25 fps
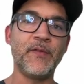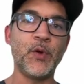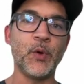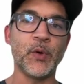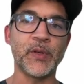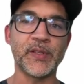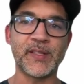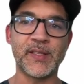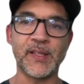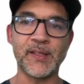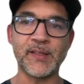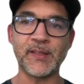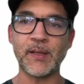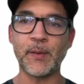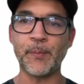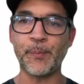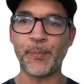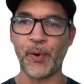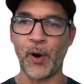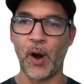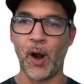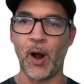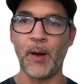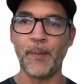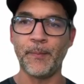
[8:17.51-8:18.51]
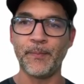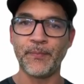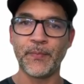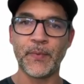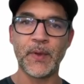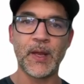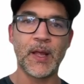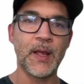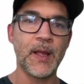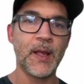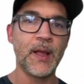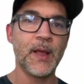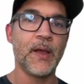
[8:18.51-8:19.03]
you a system prompt
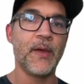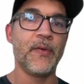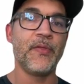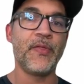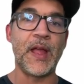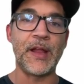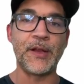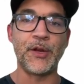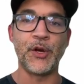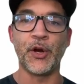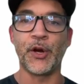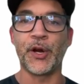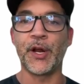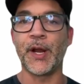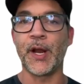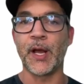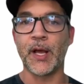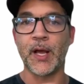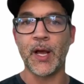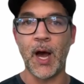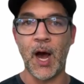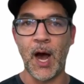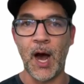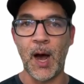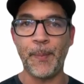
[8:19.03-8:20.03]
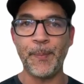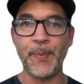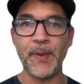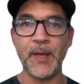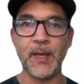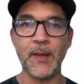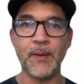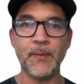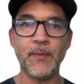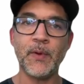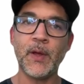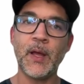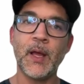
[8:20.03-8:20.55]
that you're going to
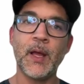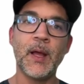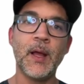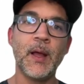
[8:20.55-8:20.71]
copy